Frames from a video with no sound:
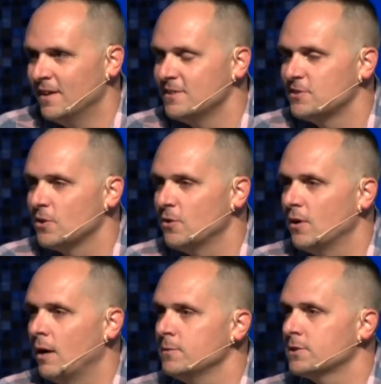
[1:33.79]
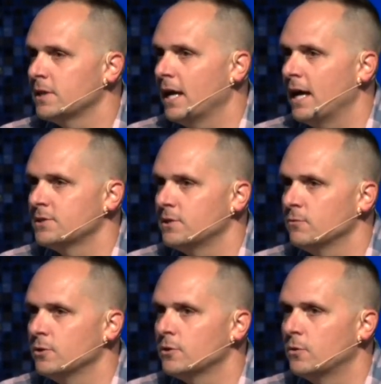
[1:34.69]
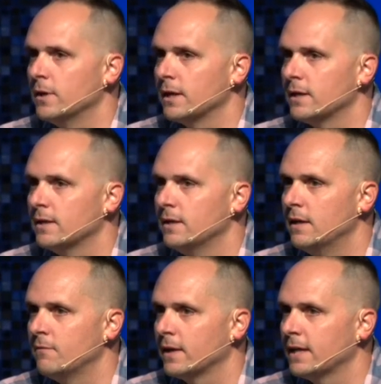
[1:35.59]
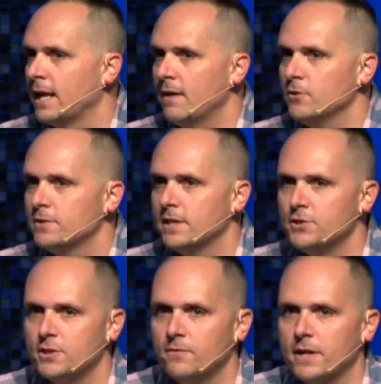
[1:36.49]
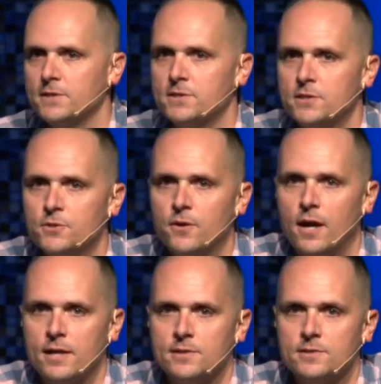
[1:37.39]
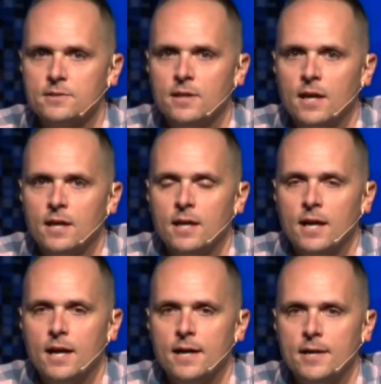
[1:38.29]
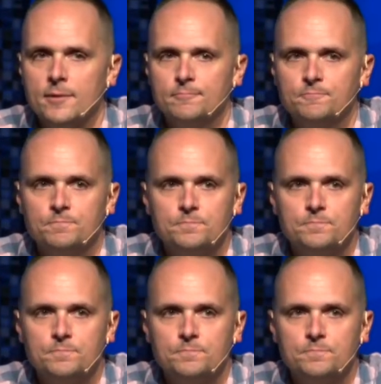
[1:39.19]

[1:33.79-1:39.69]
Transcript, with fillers: So I'm just going to ask you real quick if I can have your attention, if I can see your eyes. Um,